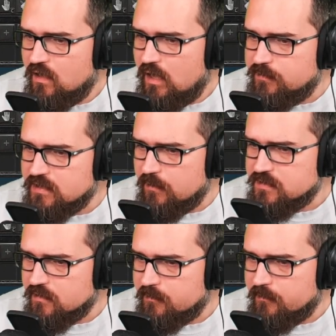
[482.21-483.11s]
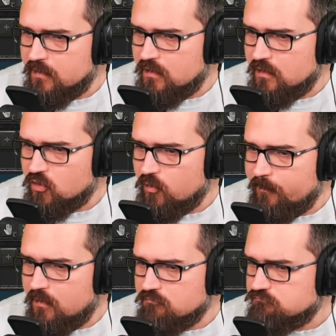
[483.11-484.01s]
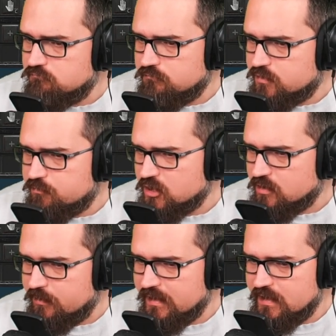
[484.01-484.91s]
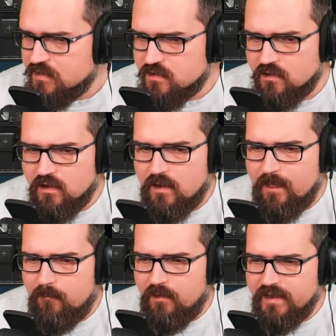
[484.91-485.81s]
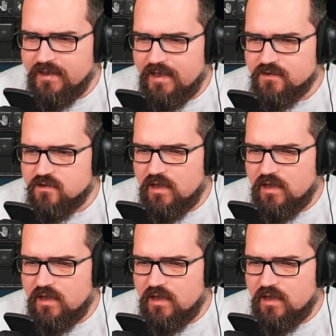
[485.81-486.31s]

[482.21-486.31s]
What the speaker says: Up top, some special abilities by that.